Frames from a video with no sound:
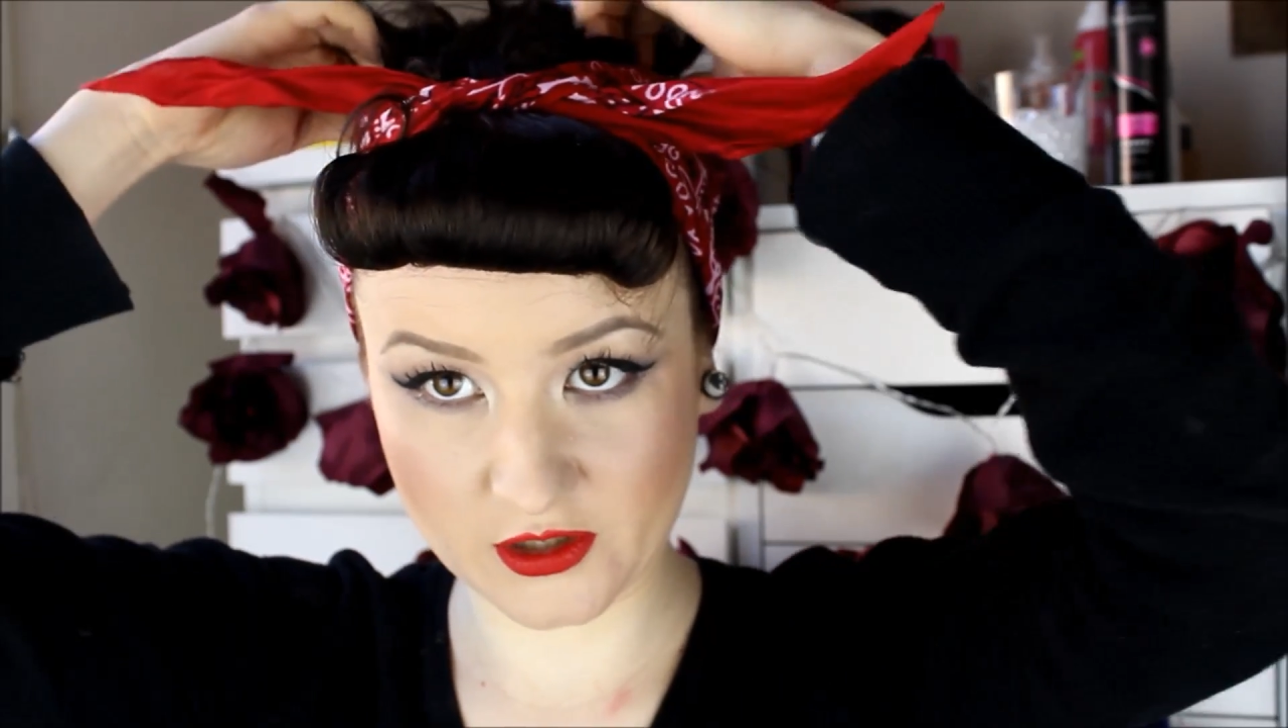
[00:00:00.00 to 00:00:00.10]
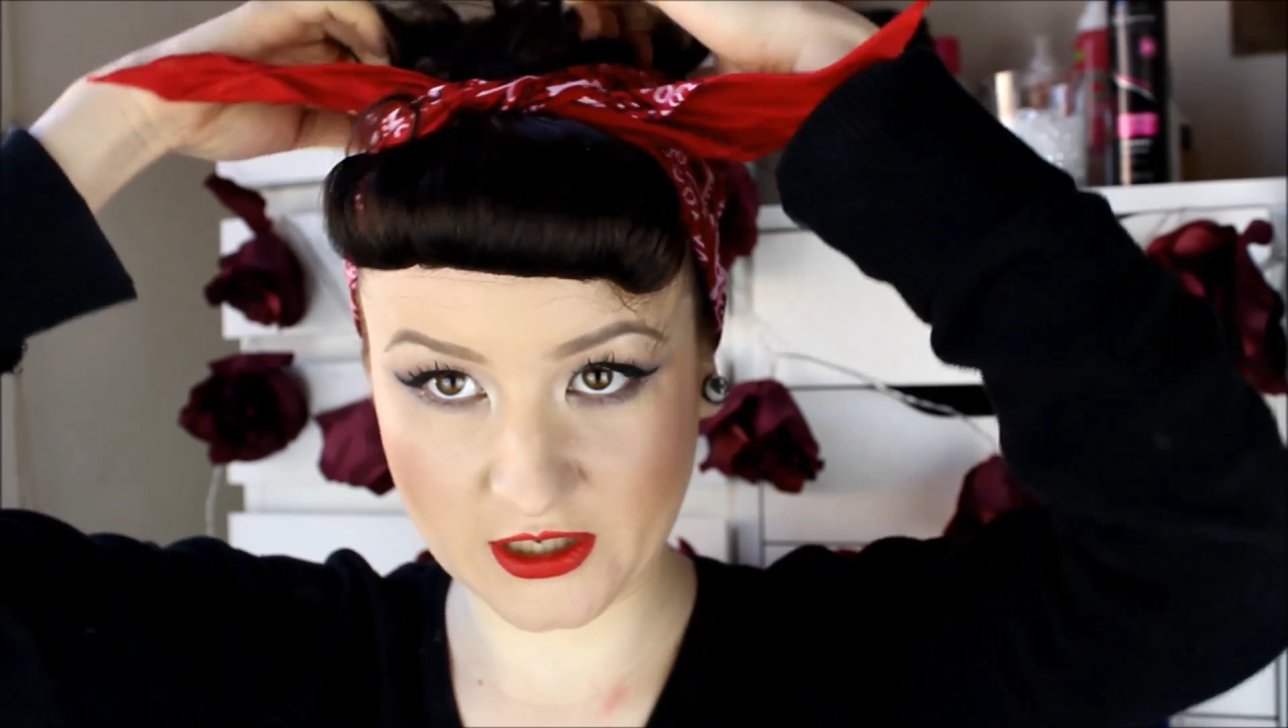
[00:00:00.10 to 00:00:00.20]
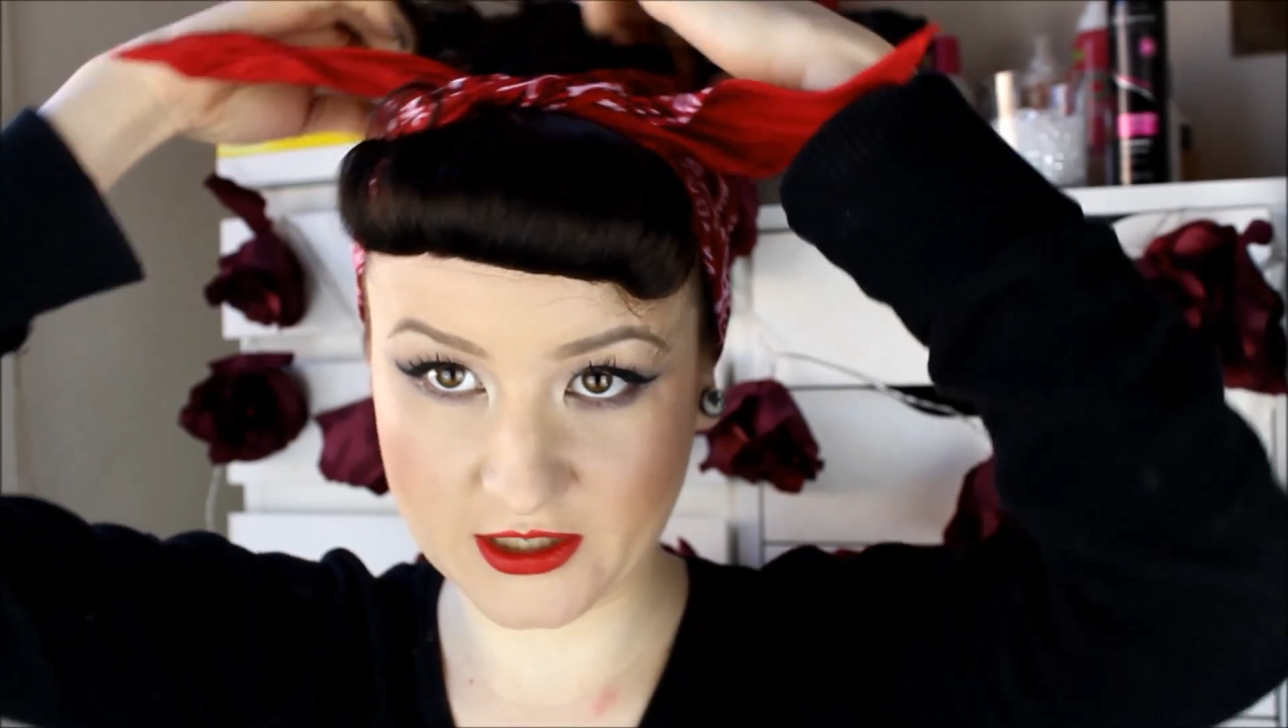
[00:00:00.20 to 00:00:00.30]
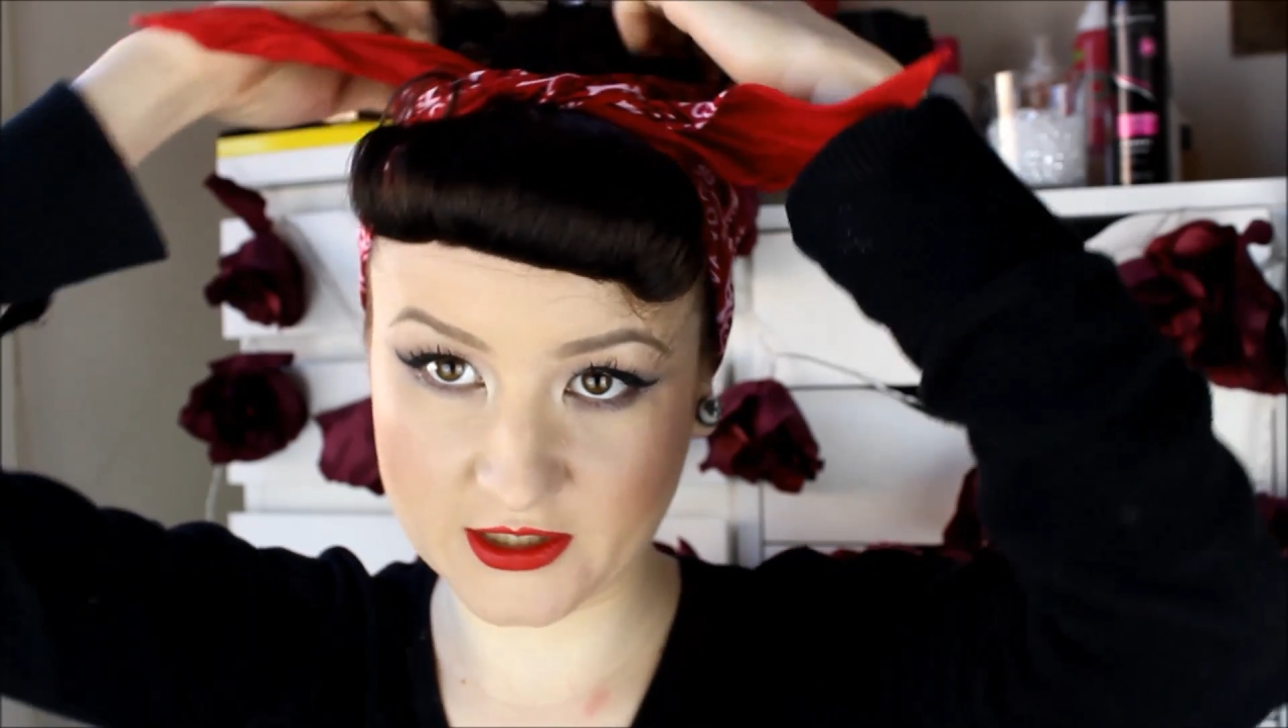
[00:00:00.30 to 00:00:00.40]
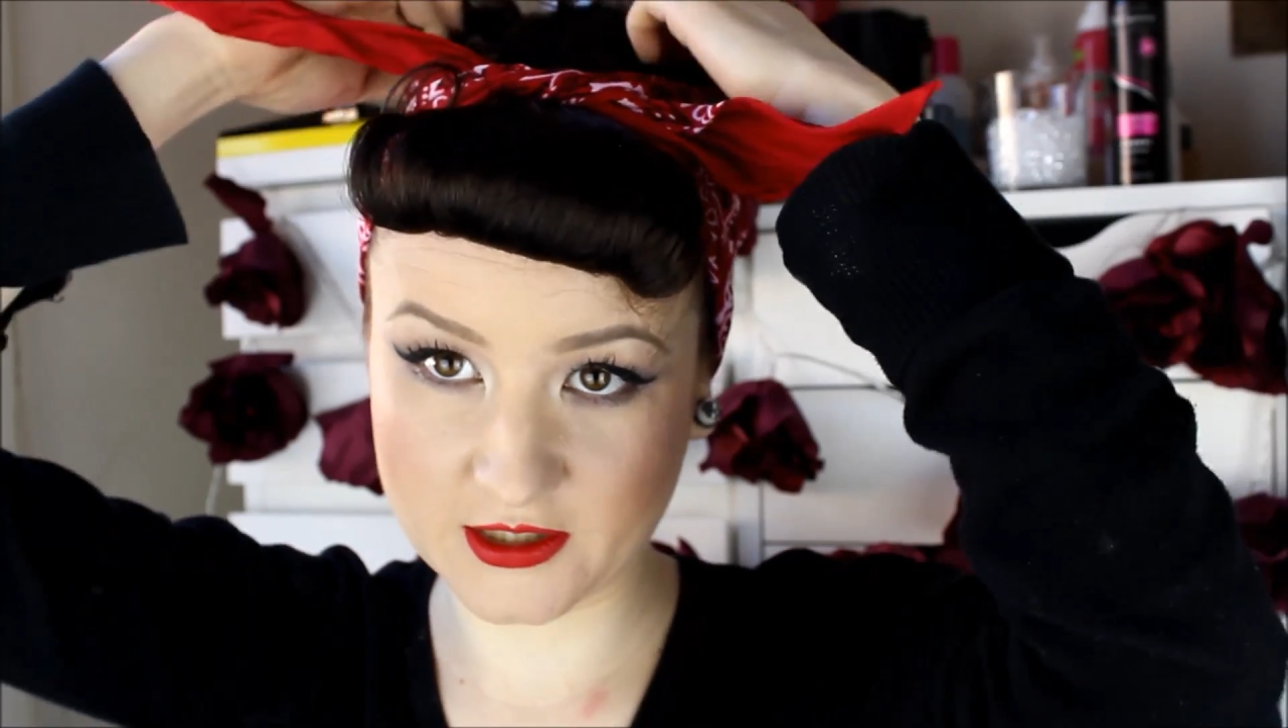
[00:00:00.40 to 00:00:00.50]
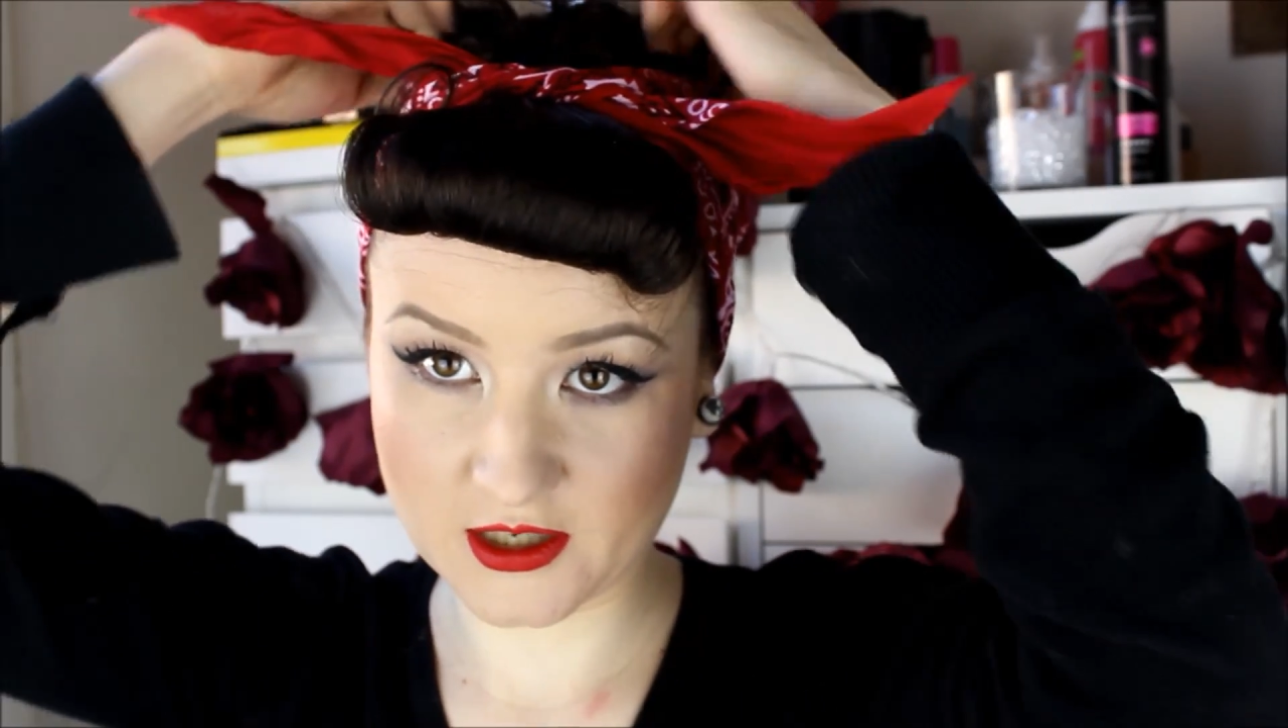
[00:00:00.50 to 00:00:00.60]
that it's